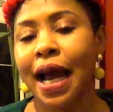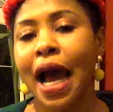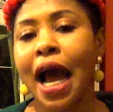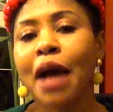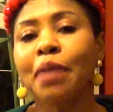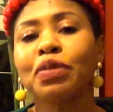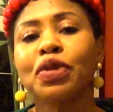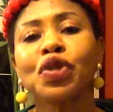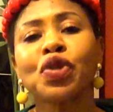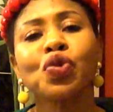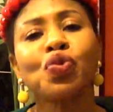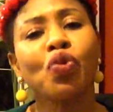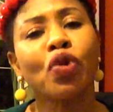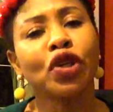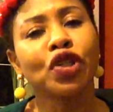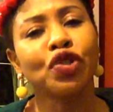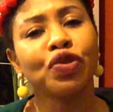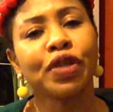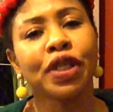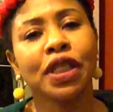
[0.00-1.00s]
I'm just
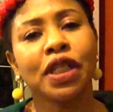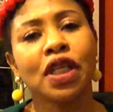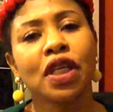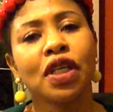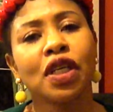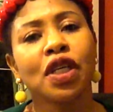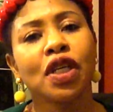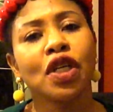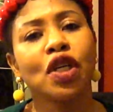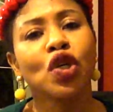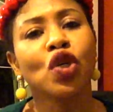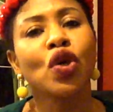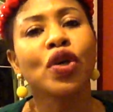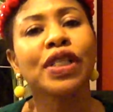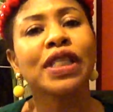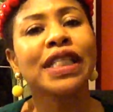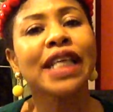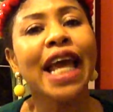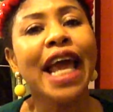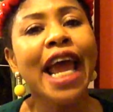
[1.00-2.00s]
wondering,
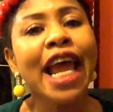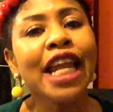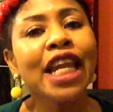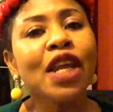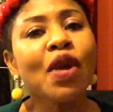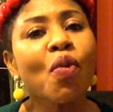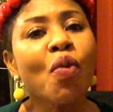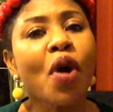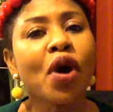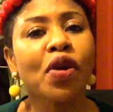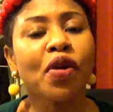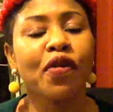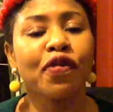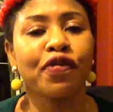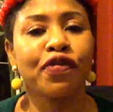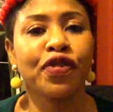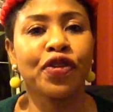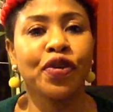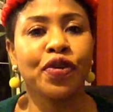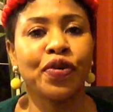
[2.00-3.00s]
does any one
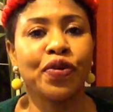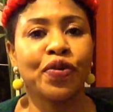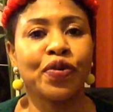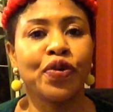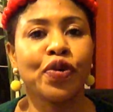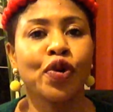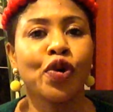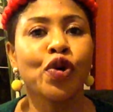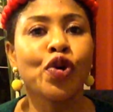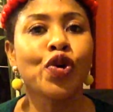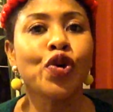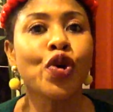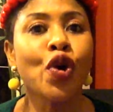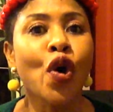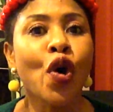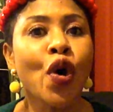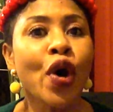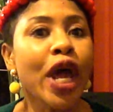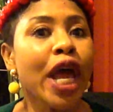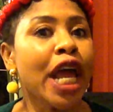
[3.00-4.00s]
of you
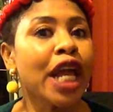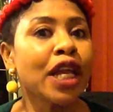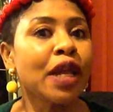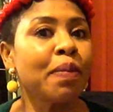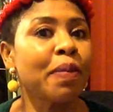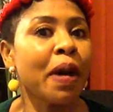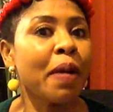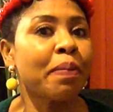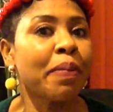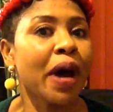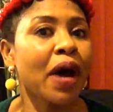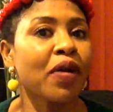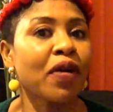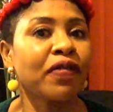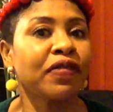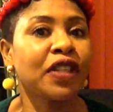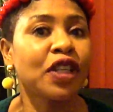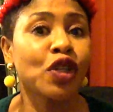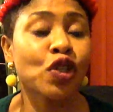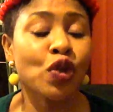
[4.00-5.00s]
know any member
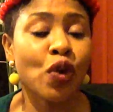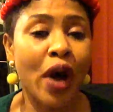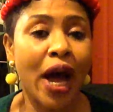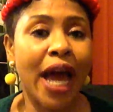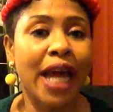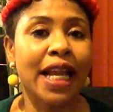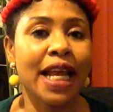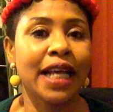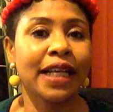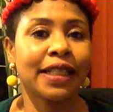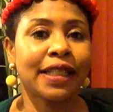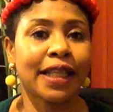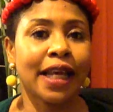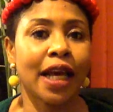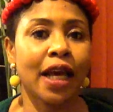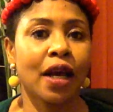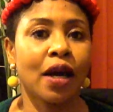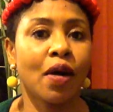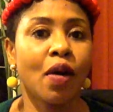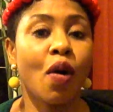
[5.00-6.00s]
of this Ohanese,
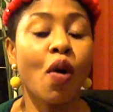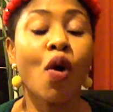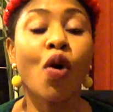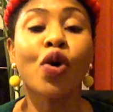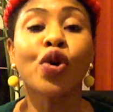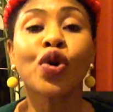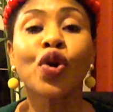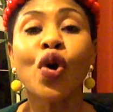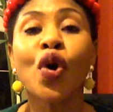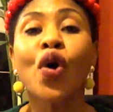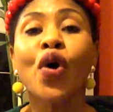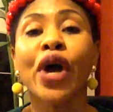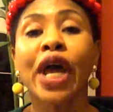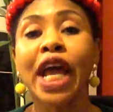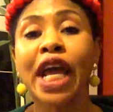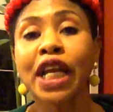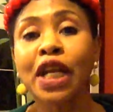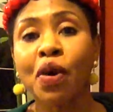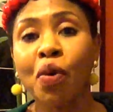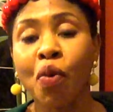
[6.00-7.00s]
or know
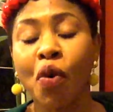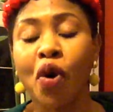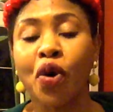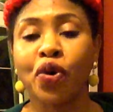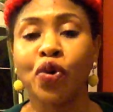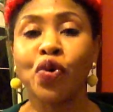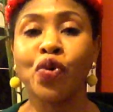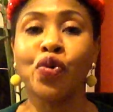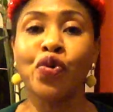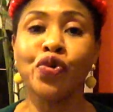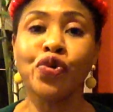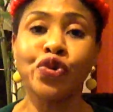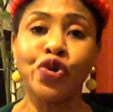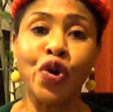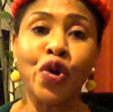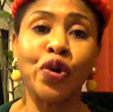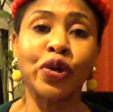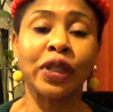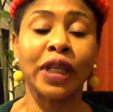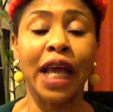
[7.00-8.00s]
anyone who
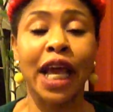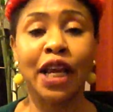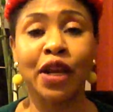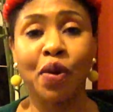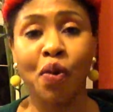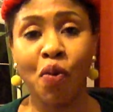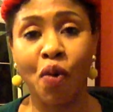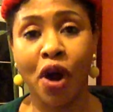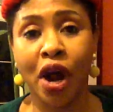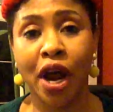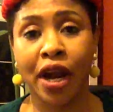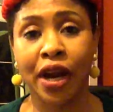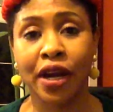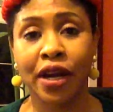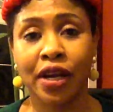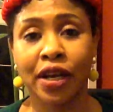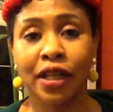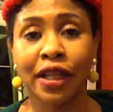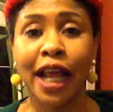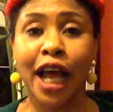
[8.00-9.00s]
knows anyone
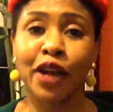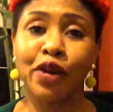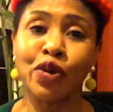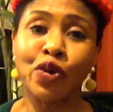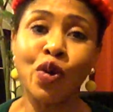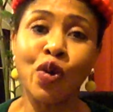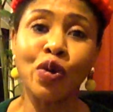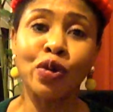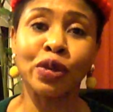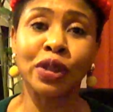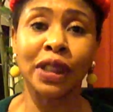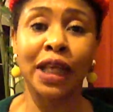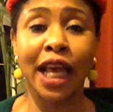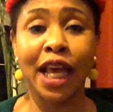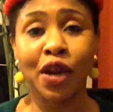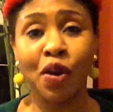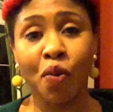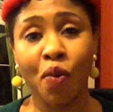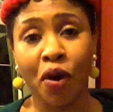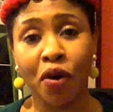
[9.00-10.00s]
that knows
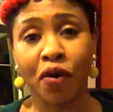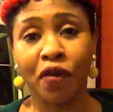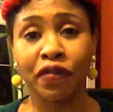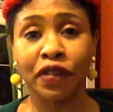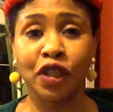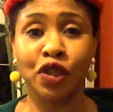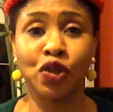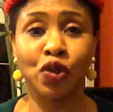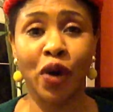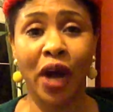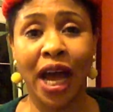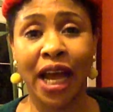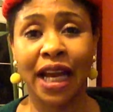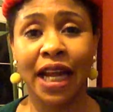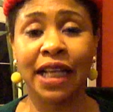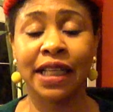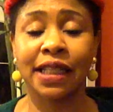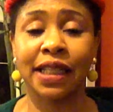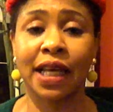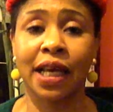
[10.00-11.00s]
any one of this
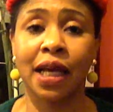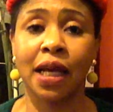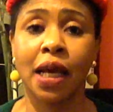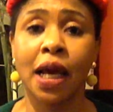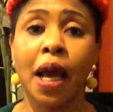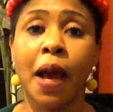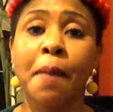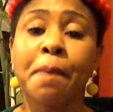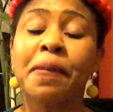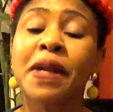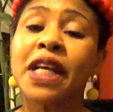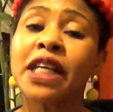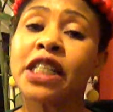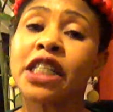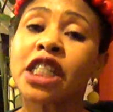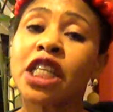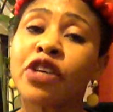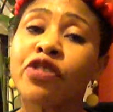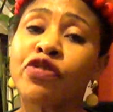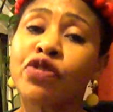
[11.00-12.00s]
Ohanese?
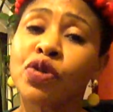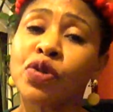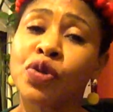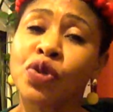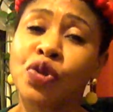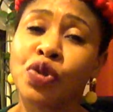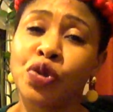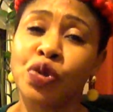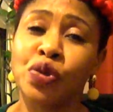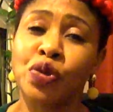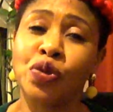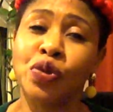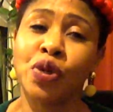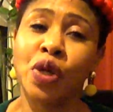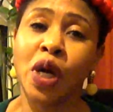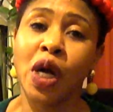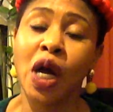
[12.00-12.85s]
Please, if you do,